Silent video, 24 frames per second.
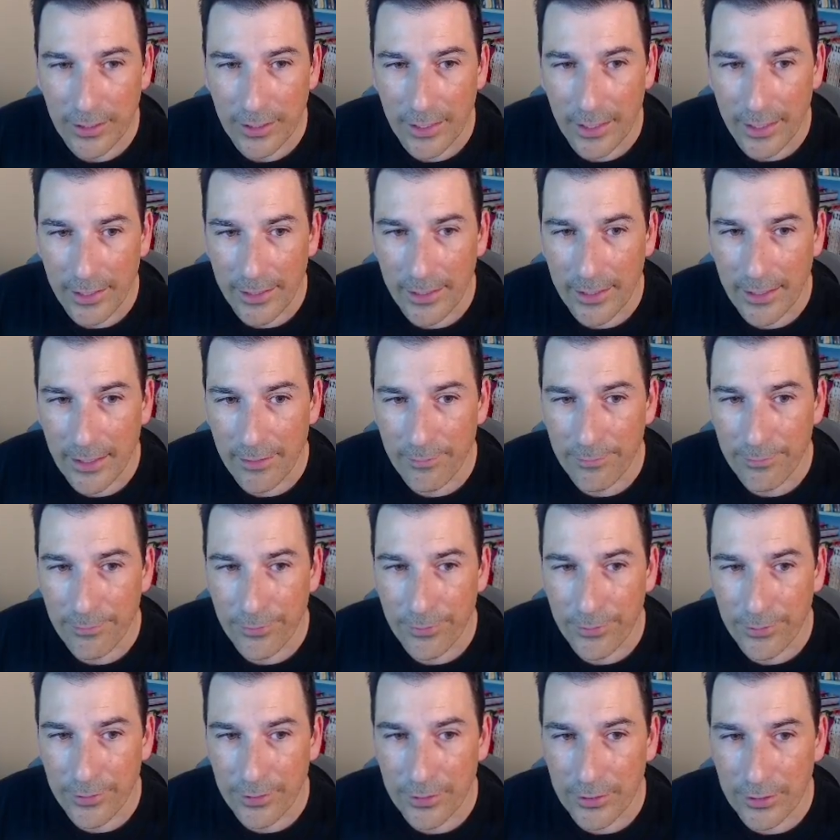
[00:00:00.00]
I have
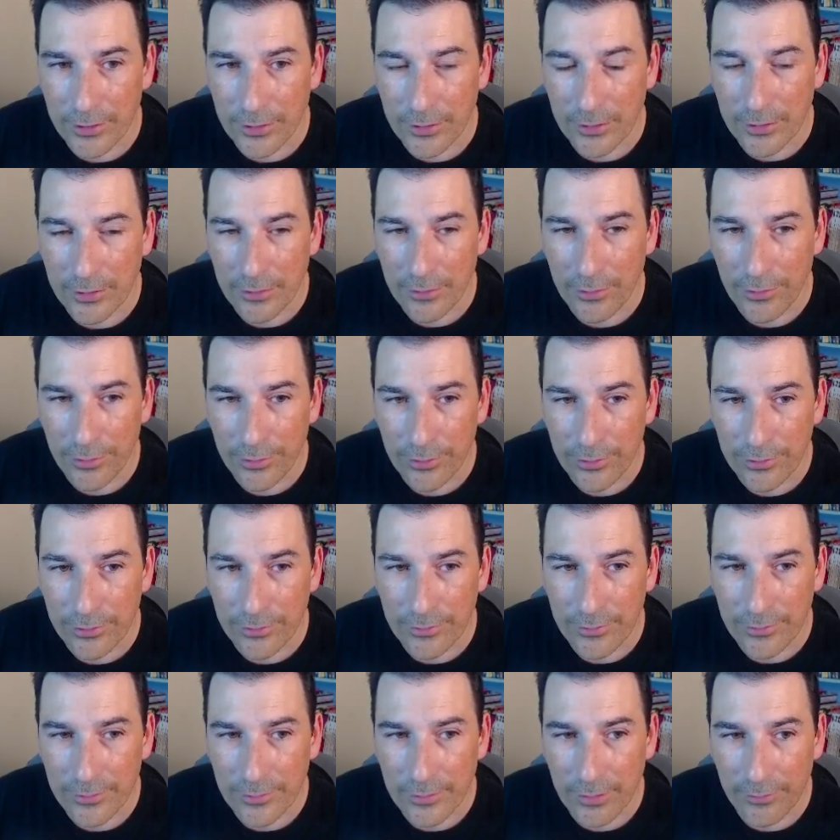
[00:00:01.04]
the
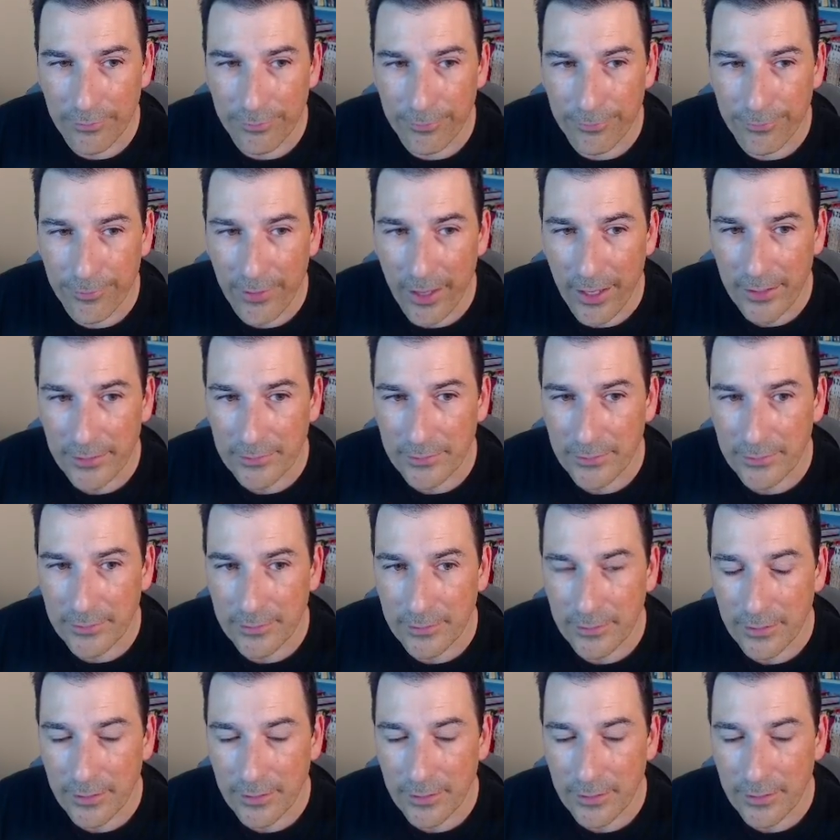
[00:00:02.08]
effect,